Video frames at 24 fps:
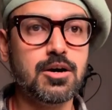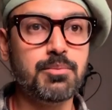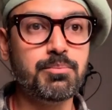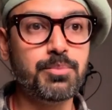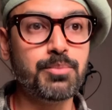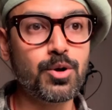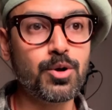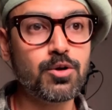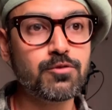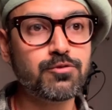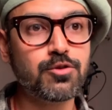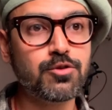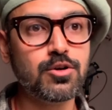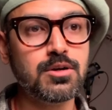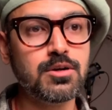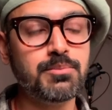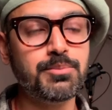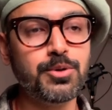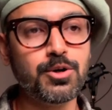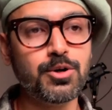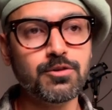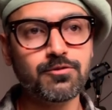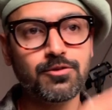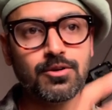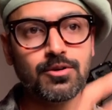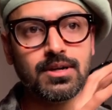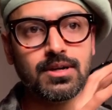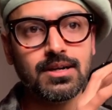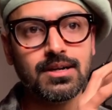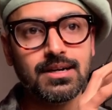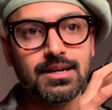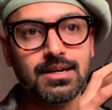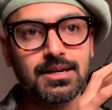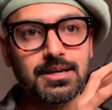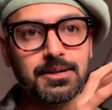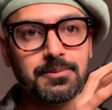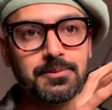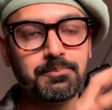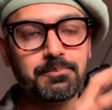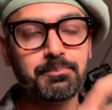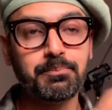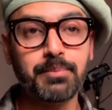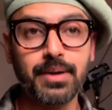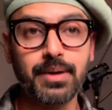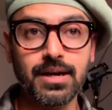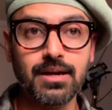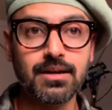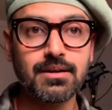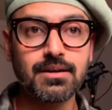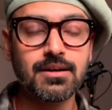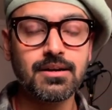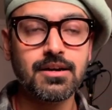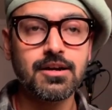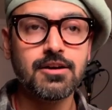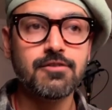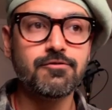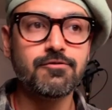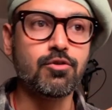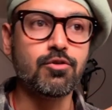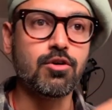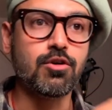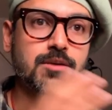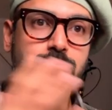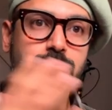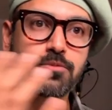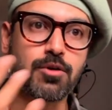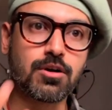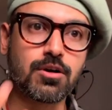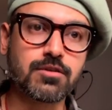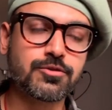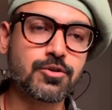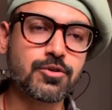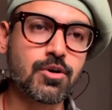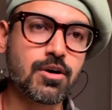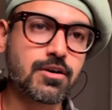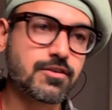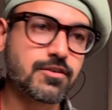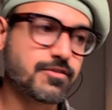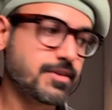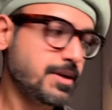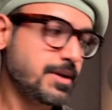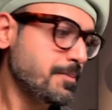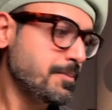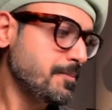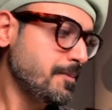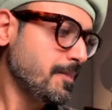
Beautiful pair for product photography.